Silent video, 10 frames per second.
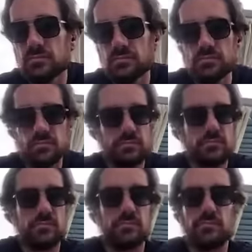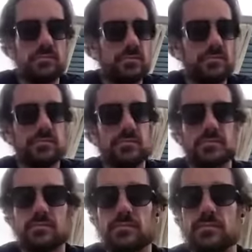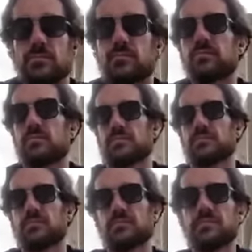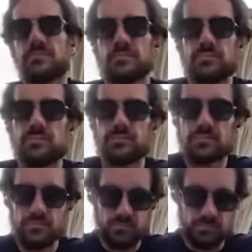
(silent)